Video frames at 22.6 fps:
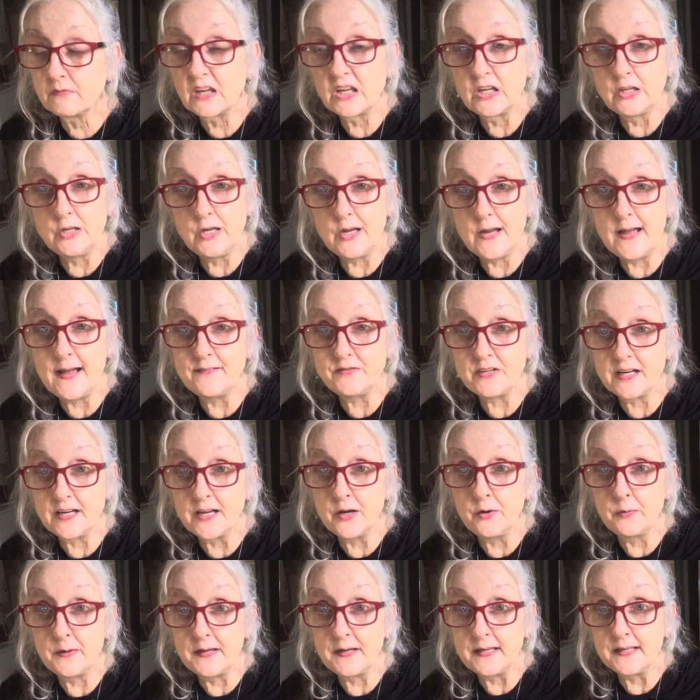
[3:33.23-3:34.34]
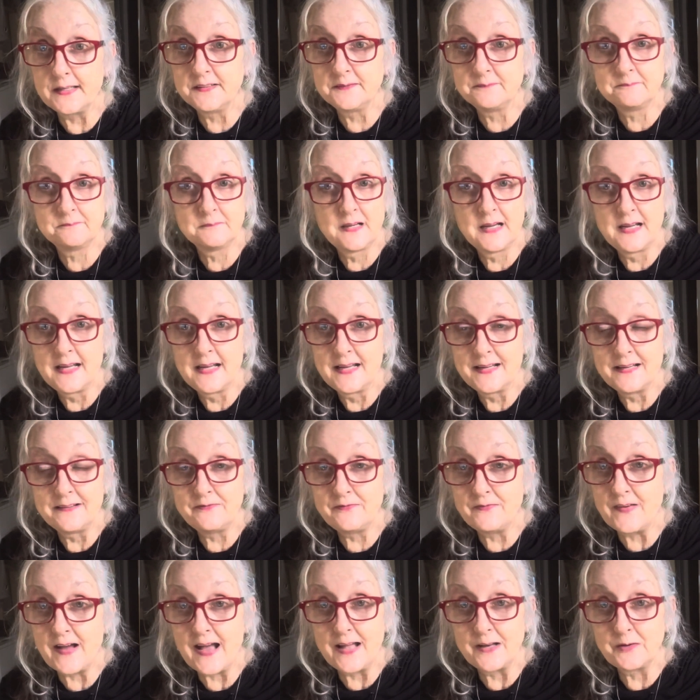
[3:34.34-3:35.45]
you have to go in
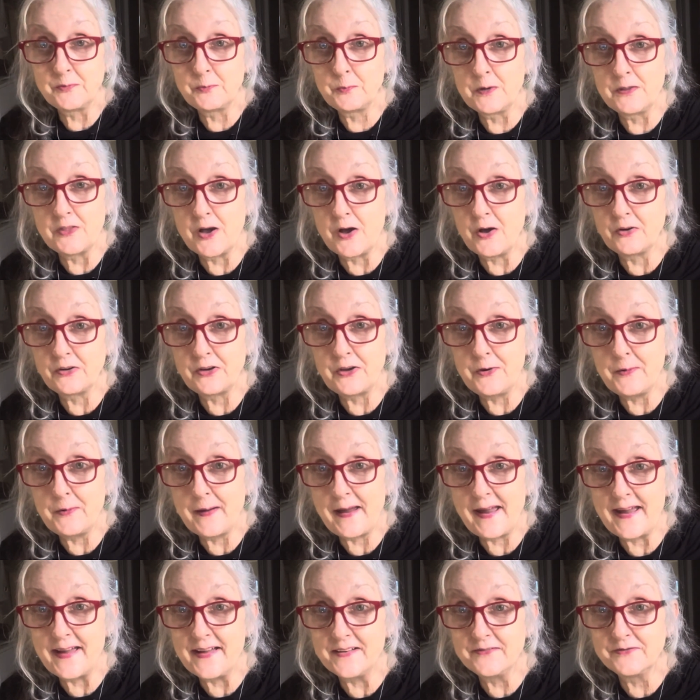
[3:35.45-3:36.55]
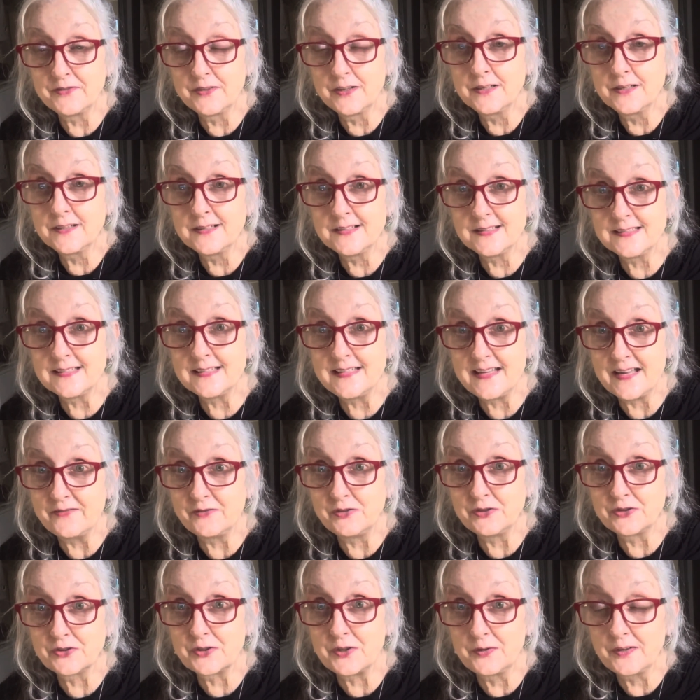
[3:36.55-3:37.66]
fighting with all you have because the
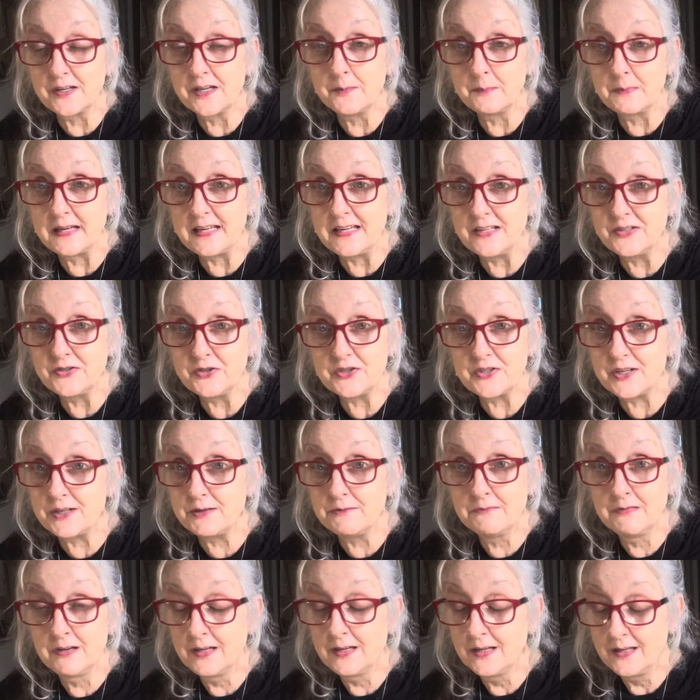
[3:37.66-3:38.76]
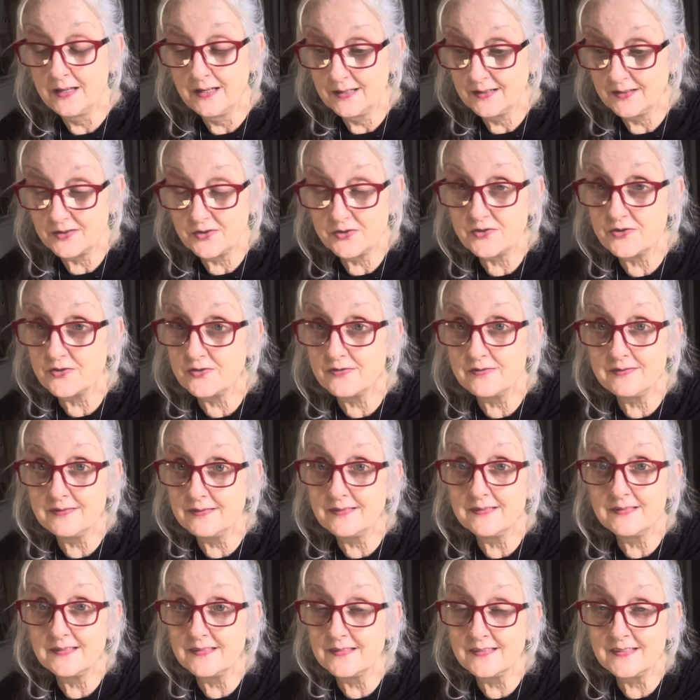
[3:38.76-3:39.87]
devil's going to come against you because
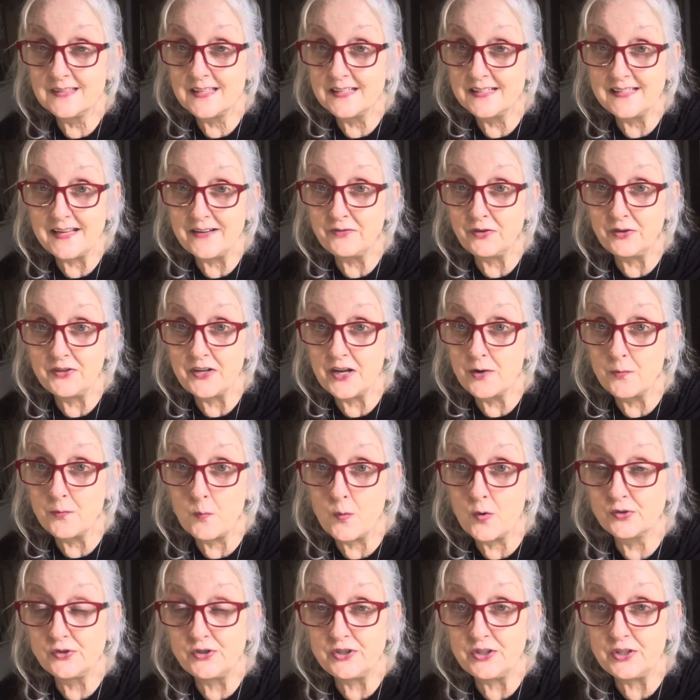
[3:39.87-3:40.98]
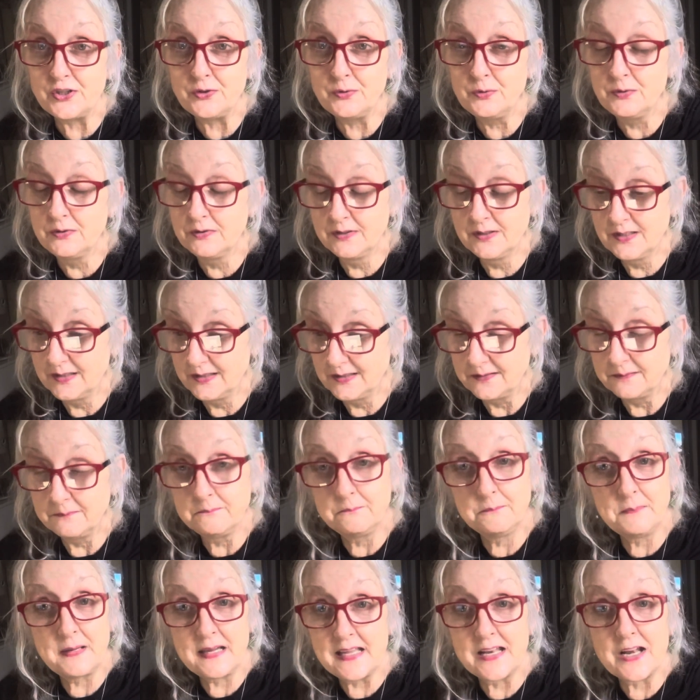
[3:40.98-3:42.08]
the devil doesn't want you
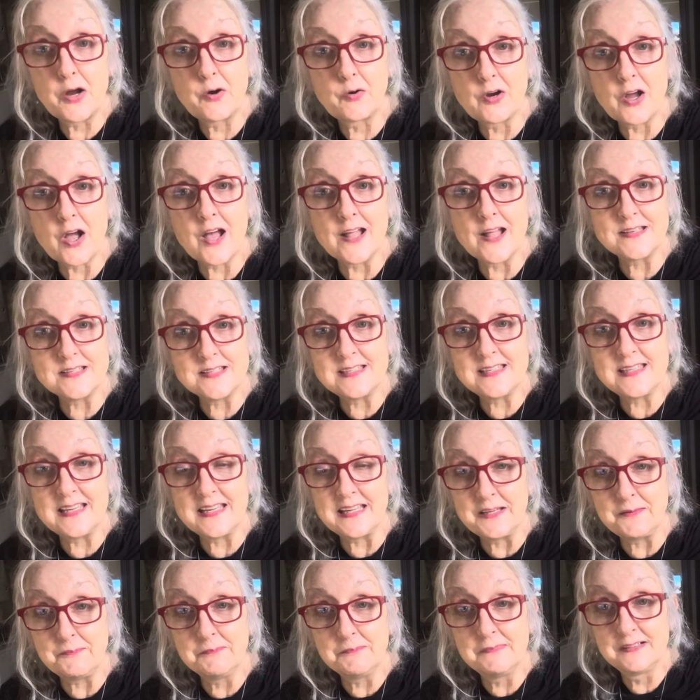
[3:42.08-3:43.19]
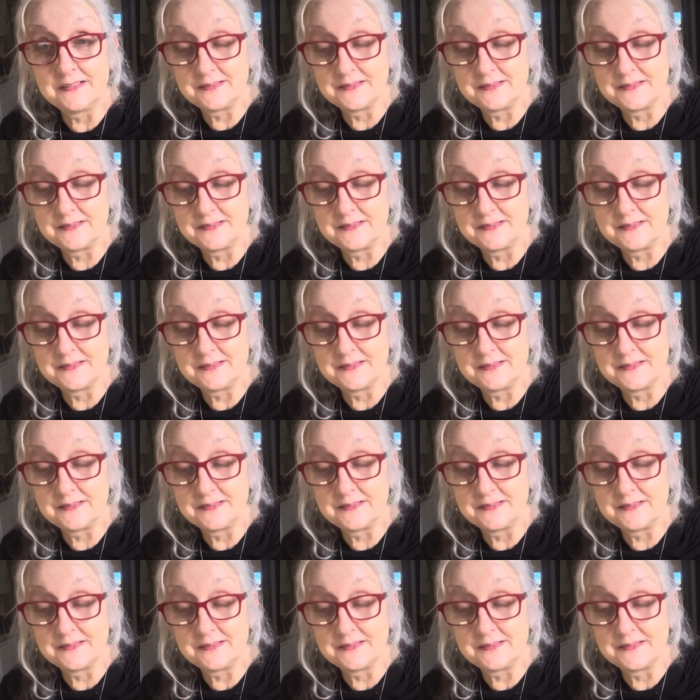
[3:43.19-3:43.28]
being on God's team.